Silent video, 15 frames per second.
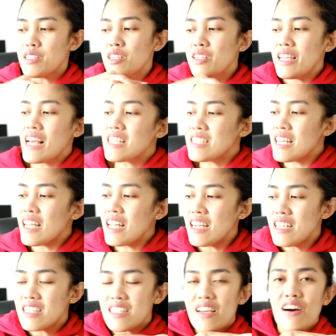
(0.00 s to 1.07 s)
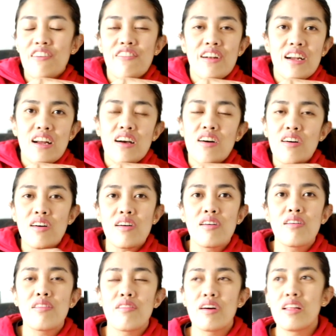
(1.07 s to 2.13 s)
yung next na na-discover
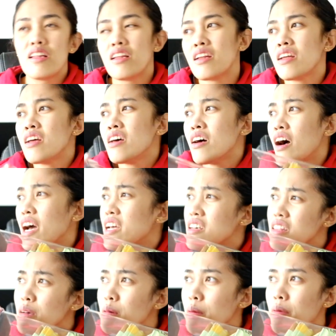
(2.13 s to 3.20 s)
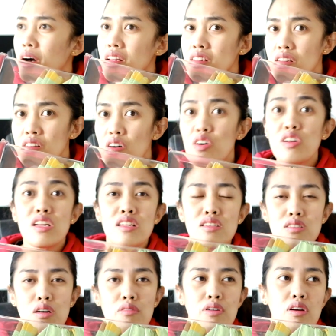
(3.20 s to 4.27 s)
ko, well, ayun, tama ba? Oh,
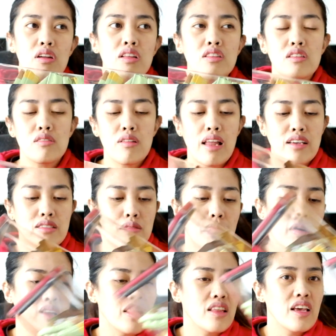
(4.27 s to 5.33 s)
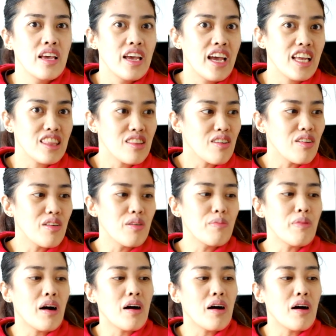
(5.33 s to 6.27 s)
na-discover ko lang dito last month. Ito,